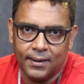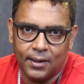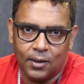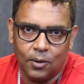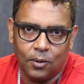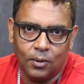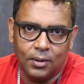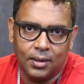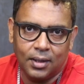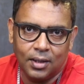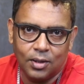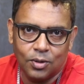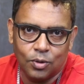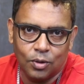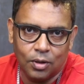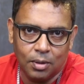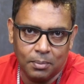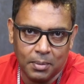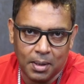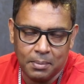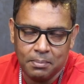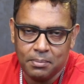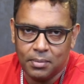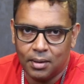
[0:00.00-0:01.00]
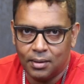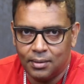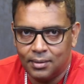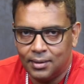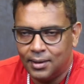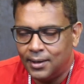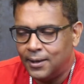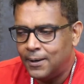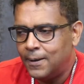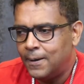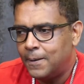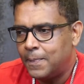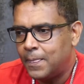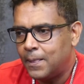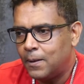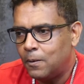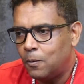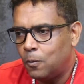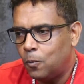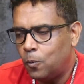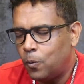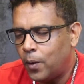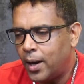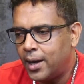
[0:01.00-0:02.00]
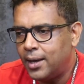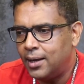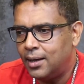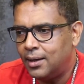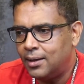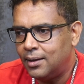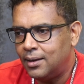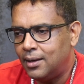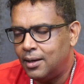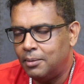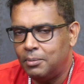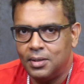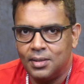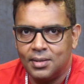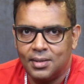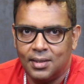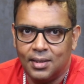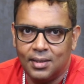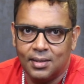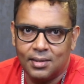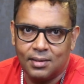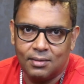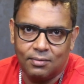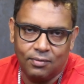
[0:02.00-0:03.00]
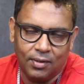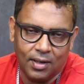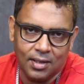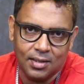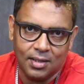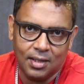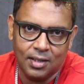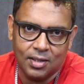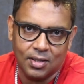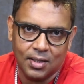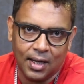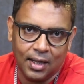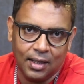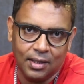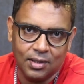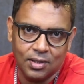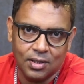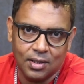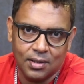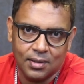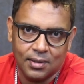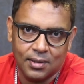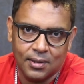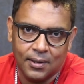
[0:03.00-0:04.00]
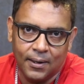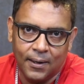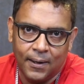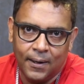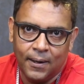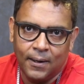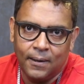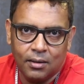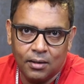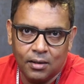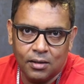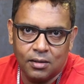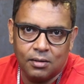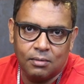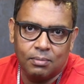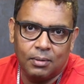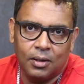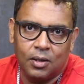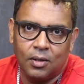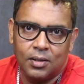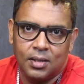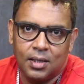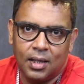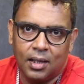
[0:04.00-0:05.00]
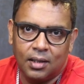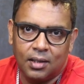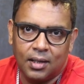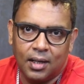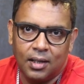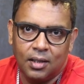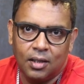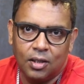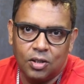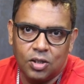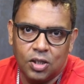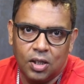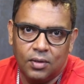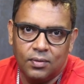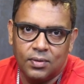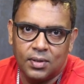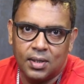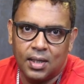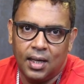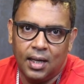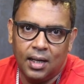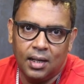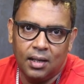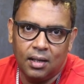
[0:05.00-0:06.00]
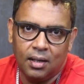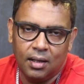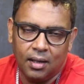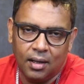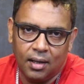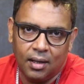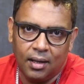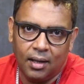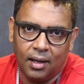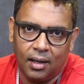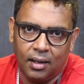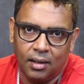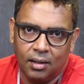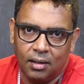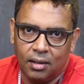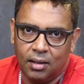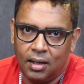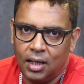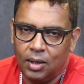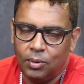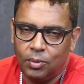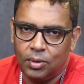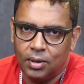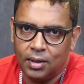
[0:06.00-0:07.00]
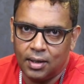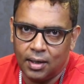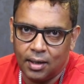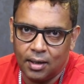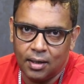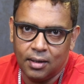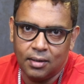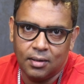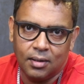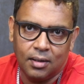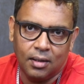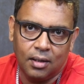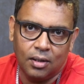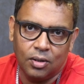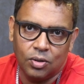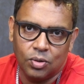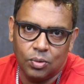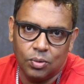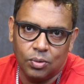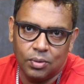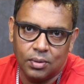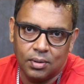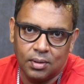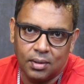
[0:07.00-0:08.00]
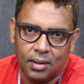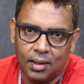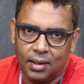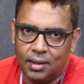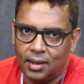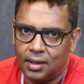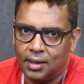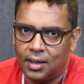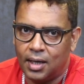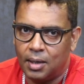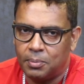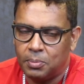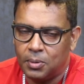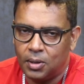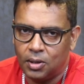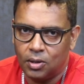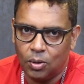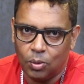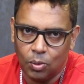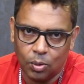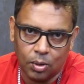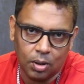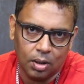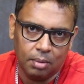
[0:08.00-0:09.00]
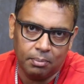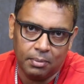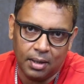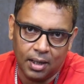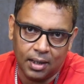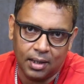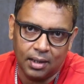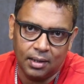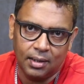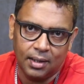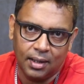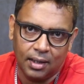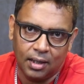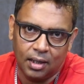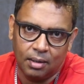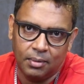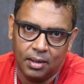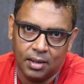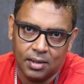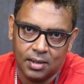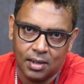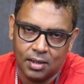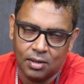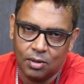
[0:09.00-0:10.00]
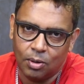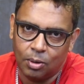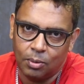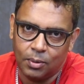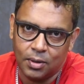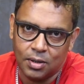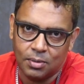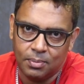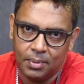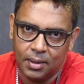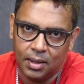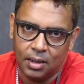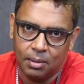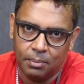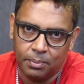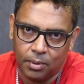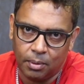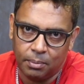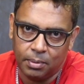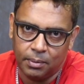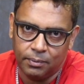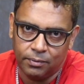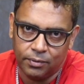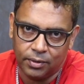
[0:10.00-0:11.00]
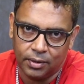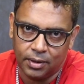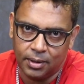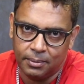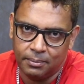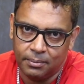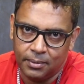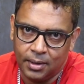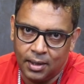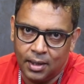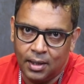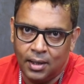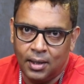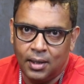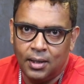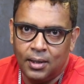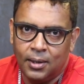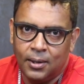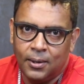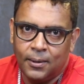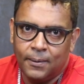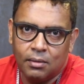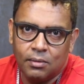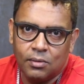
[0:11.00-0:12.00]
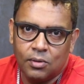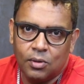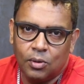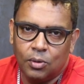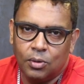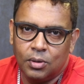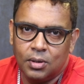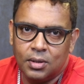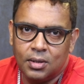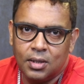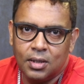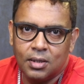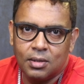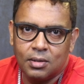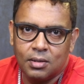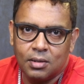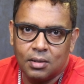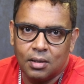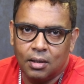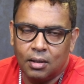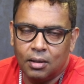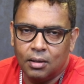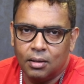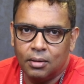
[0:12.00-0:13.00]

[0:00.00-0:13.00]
are all things to remember. Why MNCs face these challenges is because they are trying to achieve scale, and dealing with regulatory issues and adapting to local market dynamics has always been a problem for them. So is this